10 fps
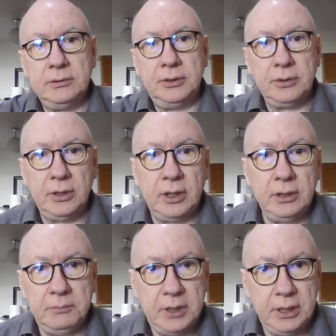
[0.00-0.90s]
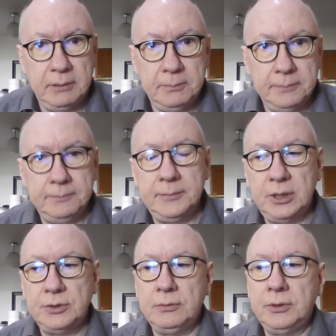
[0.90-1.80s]
in her condominium in
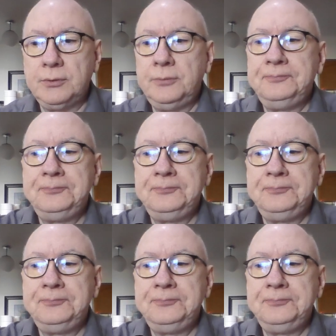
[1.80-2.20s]
Toronto,